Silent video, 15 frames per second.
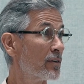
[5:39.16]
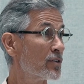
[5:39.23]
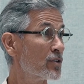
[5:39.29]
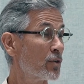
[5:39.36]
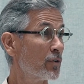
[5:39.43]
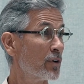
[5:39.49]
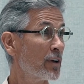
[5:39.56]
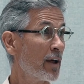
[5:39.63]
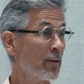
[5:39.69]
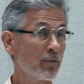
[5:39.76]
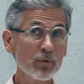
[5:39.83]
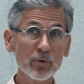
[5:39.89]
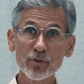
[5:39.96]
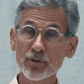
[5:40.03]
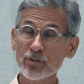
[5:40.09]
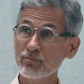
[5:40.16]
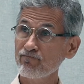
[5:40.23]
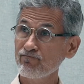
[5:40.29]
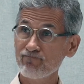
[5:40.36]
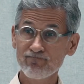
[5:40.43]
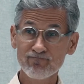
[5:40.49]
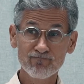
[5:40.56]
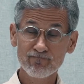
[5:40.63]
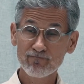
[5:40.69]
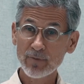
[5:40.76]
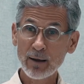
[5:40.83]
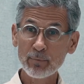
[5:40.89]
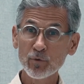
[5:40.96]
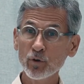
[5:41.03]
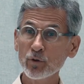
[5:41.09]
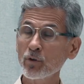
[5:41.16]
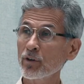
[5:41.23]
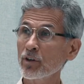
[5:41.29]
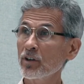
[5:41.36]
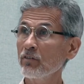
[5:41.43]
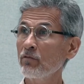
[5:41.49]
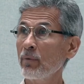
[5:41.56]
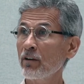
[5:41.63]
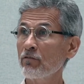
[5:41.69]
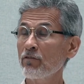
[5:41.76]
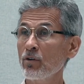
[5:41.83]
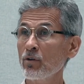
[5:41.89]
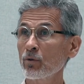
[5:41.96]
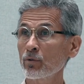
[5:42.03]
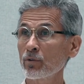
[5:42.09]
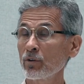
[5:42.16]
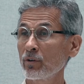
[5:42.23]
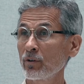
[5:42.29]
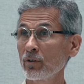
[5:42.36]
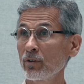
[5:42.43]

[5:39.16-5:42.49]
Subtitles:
So, in other words, I'm not going to give my vote.